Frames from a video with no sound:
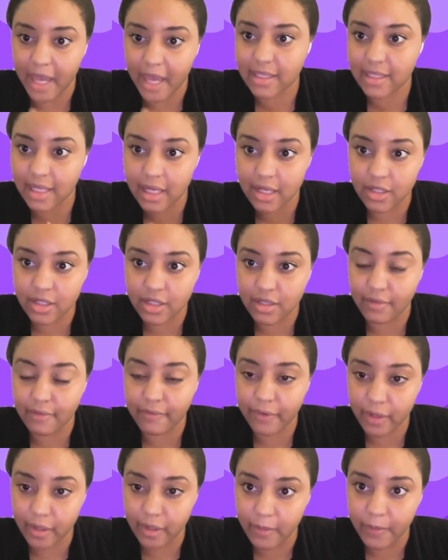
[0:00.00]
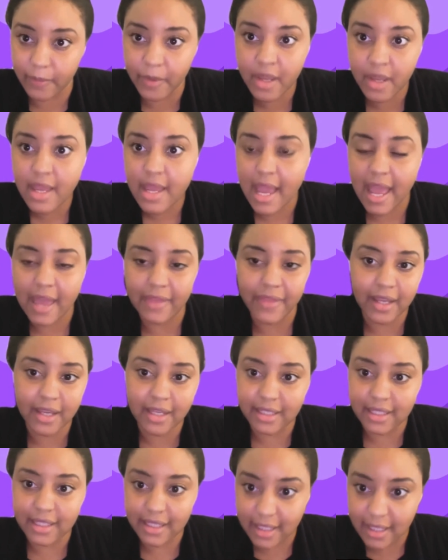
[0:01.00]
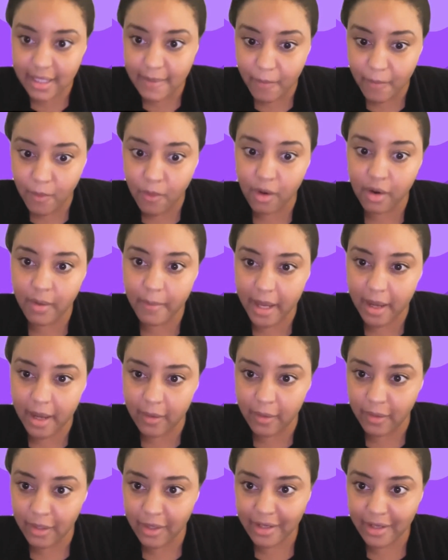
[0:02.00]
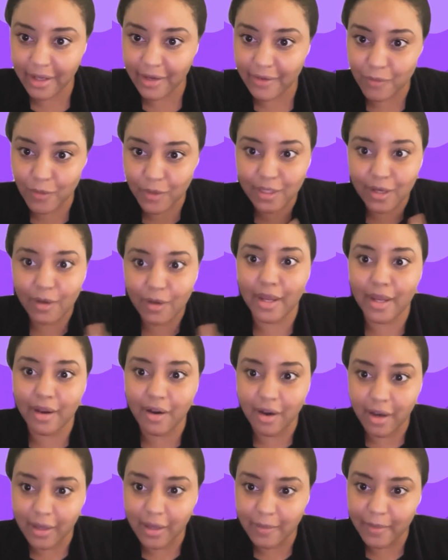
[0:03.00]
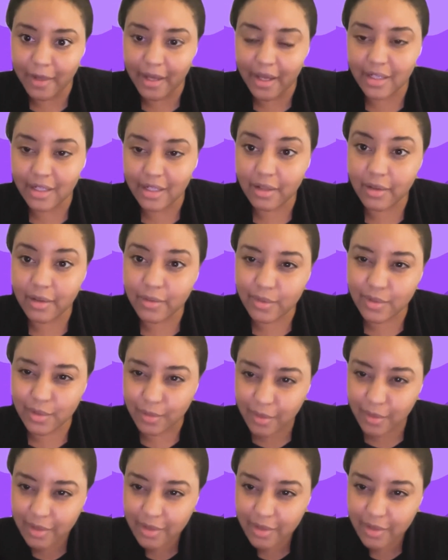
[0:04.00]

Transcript: Backstage as a firm and they can see more about kind of what's going on behind closed